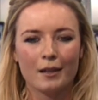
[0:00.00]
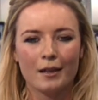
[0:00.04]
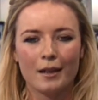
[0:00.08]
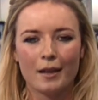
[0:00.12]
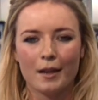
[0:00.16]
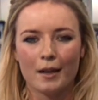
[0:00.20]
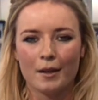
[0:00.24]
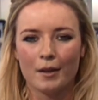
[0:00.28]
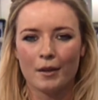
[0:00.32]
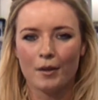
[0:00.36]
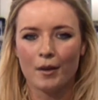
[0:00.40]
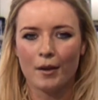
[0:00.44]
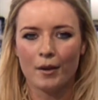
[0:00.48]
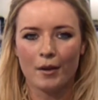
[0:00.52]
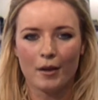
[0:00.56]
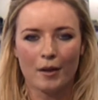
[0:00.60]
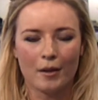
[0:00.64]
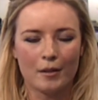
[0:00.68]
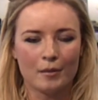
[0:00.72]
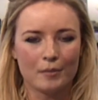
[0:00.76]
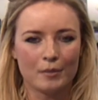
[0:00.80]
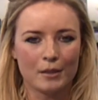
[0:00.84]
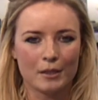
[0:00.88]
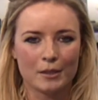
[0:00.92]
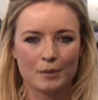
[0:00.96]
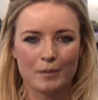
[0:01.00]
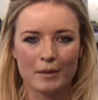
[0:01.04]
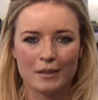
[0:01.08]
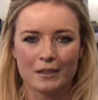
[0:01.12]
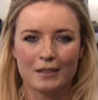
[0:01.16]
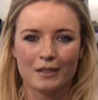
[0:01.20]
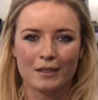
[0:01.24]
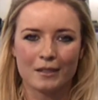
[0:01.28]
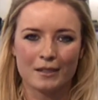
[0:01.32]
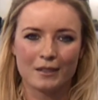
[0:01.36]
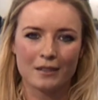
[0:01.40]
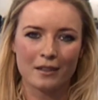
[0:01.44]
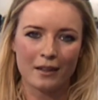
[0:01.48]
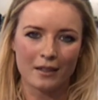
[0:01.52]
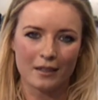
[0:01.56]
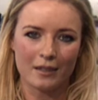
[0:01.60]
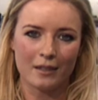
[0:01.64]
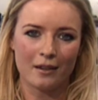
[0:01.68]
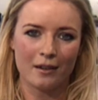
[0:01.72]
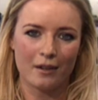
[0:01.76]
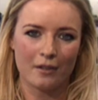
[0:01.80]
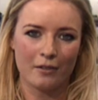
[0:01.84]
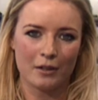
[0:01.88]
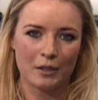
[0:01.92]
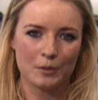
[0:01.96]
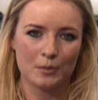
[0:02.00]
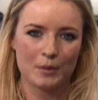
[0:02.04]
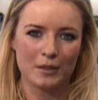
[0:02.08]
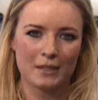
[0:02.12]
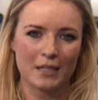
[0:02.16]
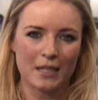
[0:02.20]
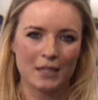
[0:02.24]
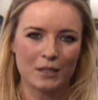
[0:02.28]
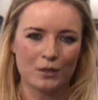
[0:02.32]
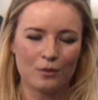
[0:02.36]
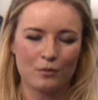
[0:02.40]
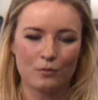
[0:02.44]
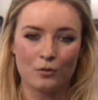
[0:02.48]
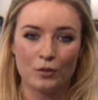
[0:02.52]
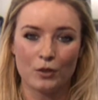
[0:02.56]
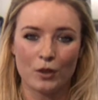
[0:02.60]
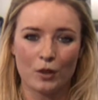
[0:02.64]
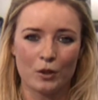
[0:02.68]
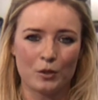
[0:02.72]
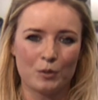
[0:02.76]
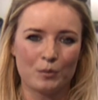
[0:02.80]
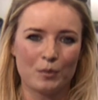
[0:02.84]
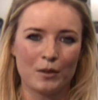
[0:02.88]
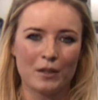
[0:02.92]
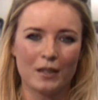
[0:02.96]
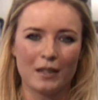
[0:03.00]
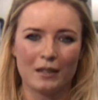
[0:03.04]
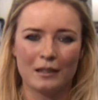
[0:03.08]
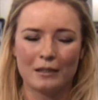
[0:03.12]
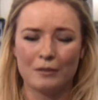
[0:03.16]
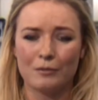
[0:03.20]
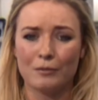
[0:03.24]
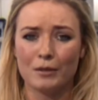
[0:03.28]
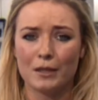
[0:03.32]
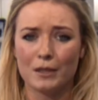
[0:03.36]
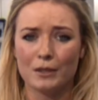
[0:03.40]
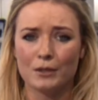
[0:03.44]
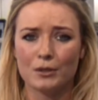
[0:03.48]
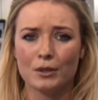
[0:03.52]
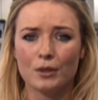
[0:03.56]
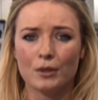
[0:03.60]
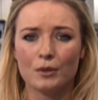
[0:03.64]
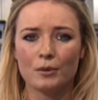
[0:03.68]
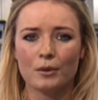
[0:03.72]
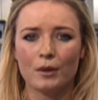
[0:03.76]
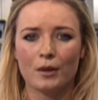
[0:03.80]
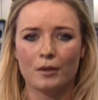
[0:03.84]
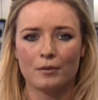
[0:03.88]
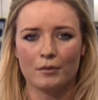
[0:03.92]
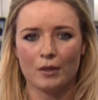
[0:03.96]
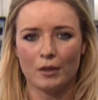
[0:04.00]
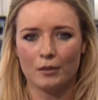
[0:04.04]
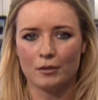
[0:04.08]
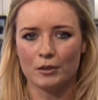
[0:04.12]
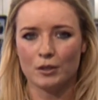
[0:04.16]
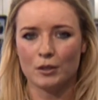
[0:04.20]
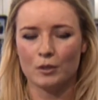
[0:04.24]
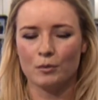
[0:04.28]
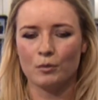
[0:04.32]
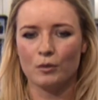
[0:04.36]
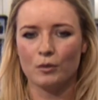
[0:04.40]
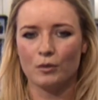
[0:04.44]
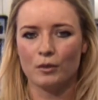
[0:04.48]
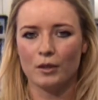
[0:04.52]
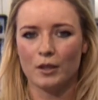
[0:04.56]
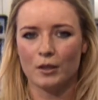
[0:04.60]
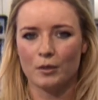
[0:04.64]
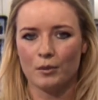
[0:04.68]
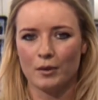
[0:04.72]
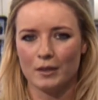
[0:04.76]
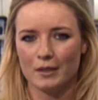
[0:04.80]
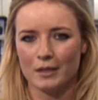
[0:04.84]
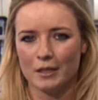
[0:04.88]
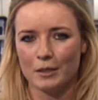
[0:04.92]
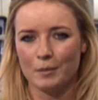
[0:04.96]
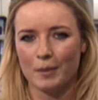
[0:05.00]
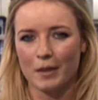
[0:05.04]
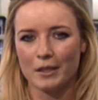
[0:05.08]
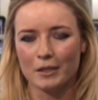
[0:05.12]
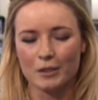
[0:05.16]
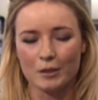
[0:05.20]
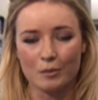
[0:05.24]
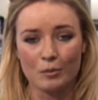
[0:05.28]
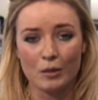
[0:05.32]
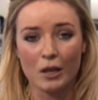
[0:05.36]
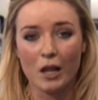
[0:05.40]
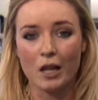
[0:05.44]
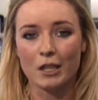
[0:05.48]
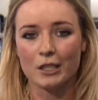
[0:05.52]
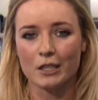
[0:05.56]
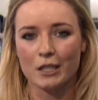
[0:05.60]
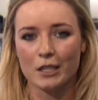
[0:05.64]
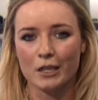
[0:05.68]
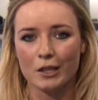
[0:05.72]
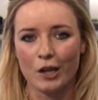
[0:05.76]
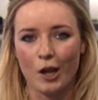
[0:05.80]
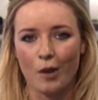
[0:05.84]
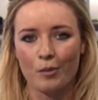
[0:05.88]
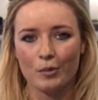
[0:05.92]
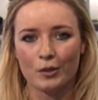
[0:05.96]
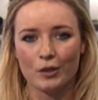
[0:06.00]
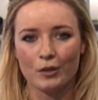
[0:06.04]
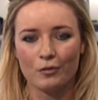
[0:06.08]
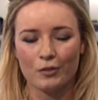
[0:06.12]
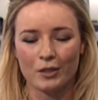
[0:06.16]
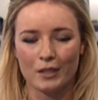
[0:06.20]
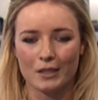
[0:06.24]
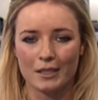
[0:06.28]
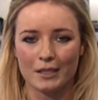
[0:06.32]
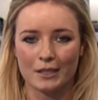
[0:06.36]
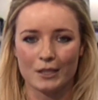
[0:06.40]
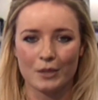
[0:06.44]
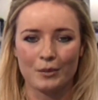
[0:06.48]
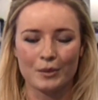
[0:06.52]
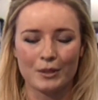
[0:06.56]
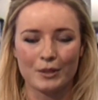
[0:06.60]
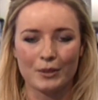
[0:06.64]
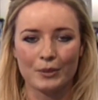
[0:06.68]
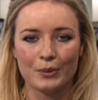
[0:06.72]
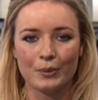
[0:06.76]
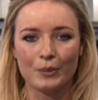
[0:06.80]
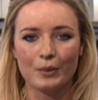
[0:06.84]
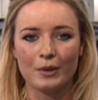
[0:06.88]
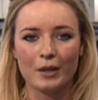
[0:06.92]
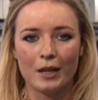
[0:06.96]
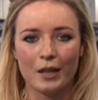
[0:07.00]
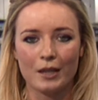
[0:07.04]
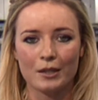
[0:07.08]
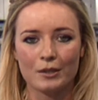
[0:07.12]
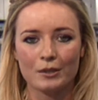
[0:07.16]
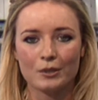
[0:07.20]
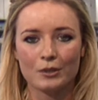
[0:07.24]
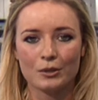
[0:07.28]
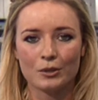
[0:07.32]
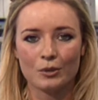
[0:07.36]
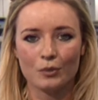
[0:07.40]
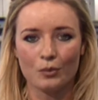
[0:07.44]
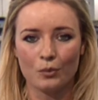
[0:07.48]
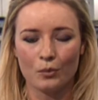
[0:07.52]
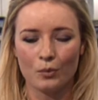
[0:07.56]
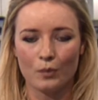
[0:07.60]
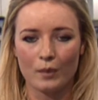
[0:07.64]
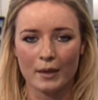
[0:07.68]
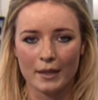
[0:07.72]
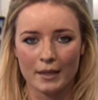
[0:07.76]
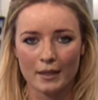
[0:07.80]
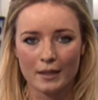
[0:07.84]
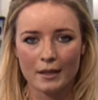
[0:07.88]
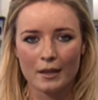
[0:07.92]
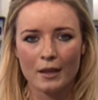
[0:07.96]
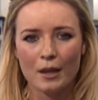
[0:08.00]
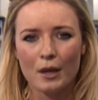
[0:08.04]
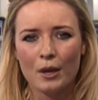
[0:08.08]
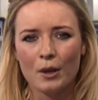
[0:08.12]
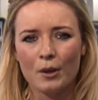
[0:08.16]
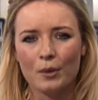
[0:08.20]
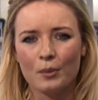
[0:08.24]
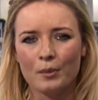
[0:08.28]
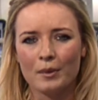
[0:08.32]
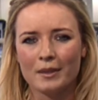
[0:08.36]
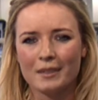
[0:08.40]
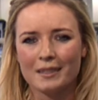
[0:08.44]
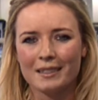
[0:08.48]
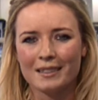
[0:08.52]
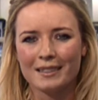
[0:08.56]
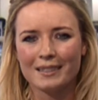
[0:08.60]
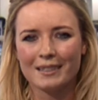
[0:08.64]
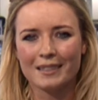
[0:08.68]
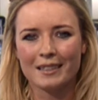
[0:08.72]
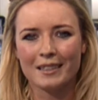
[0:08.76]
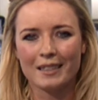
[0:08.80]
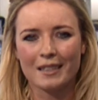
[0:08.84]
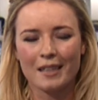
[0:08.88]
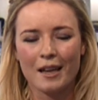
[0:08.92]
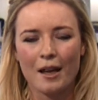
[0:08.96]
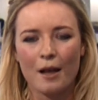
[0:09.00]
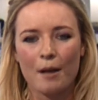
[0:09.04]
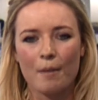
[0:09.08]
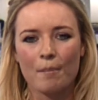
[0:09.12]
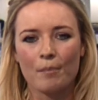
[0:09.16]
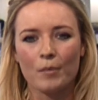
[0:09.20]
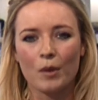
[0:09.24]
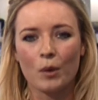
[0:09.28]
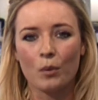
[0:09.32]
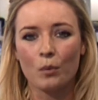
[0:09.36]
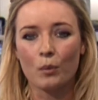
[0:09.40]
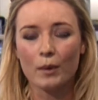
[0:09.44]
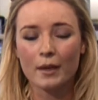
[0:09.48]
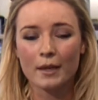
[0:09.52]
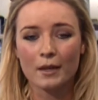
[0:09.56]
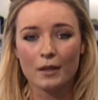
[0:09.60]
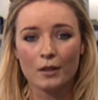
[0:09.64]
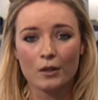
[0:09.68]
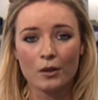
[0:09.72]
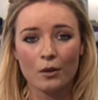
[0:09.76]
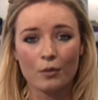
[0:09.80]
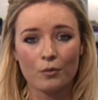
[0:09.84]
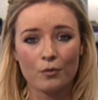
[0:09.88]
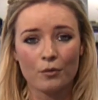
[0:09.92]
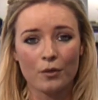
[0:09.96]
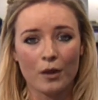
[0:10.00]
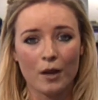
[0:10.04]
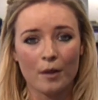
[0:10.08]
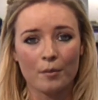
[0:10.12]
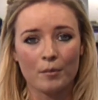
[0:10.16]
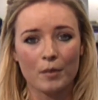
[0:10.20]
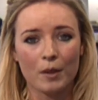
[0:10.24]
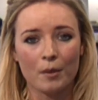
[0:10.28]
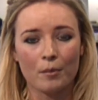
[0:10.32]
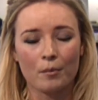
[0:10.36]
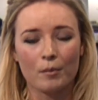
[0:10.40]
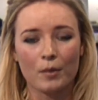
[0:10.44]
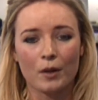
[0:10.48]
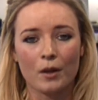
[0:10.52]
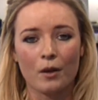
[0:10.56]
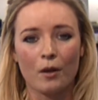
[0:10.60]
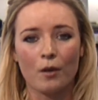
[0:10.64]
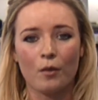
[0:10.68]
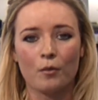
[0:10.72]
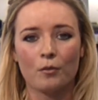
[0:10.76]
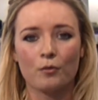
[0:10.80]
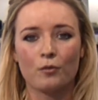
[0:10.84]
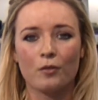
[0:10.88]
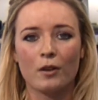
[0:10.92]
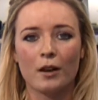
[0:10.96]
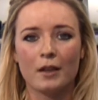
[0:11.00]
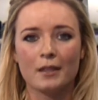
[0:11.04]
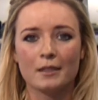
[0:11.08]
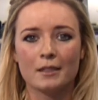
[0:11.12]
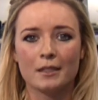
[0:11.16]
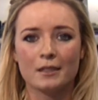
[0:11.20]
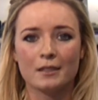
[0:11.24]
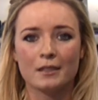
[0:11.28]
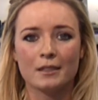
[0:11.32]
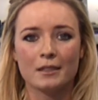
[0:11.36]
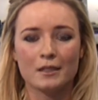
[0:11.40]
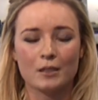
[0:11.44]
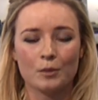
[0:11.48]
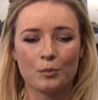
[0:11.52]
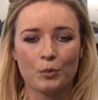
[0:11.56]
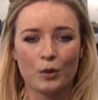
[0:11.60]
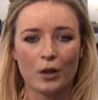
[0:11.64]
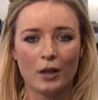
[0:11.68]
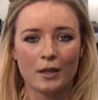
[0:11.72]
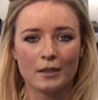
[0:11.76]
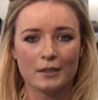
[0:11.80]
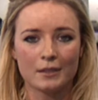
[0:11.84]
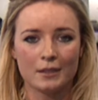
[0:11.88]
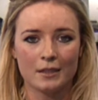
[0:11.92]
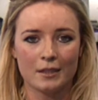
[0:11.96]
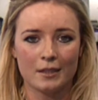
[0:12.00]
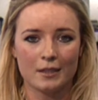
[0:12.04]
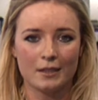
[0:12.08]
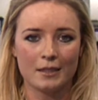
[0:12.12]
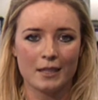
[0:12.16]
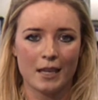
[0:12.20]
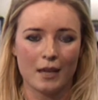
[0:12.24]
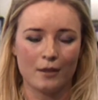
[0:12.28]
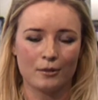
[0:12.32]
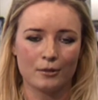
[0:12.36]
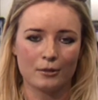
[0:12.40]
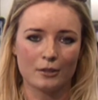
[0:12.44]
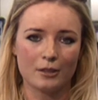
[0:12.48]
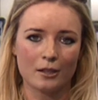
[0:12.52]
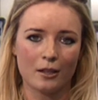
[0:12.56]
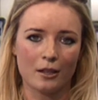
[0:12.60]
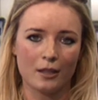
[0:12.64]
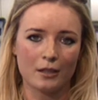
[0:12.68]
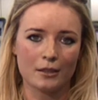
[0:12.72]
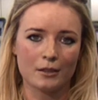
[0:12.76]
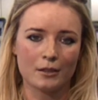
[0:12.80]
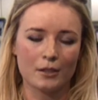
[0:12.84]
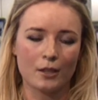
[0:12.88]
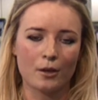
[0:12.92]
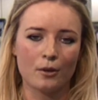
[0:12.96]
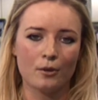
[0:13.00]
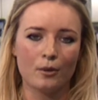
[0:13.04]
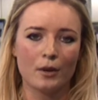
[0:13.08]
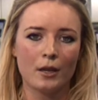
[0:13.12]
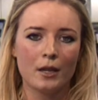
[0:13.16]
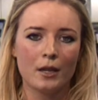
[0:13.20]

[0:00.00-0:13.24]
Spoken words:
expecting a slightly higher expectation for those, but nothing really too noticeable, otherwise expecting them largely in line with the readings that we saw last week. We did see a weaker non-farm number on Friday, did surprise to the downside, so